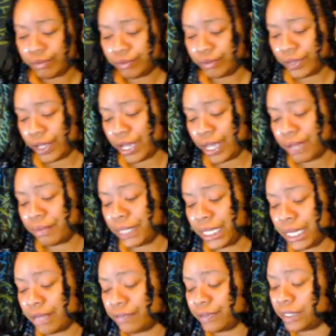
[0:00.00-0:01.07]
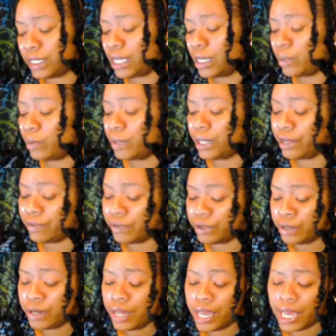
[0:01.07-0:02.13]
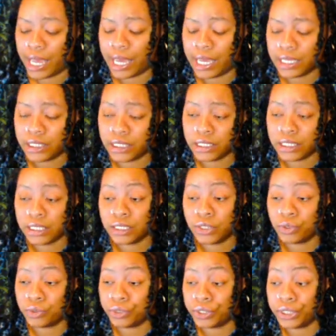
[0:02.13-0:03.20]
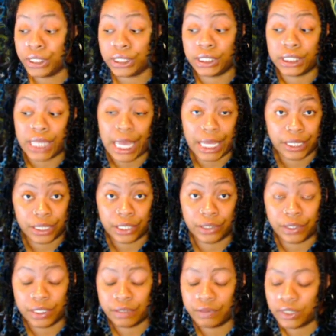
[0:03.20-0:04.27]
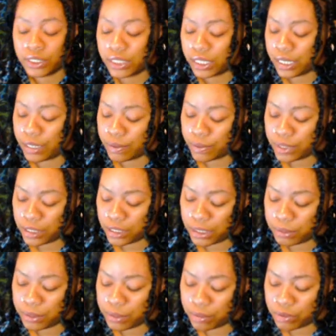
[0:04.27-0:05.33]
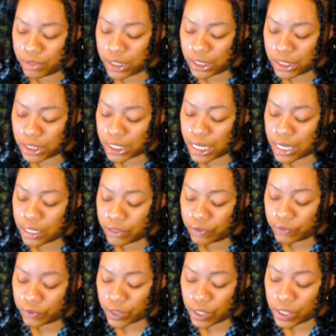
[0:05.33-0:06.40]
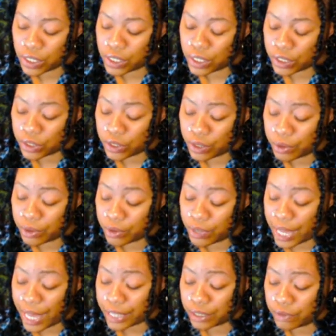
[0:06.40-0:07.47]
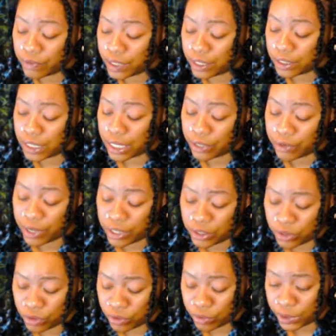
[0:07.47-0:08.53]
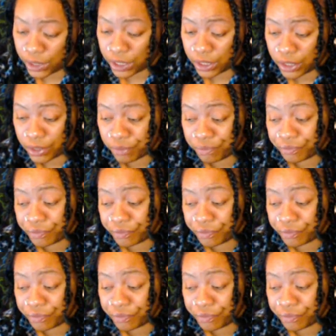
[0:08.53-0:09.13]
Okay, and I feel like whatever actions or lack thereof you're taking with these people is kind of, you know, activating that gratitude within them.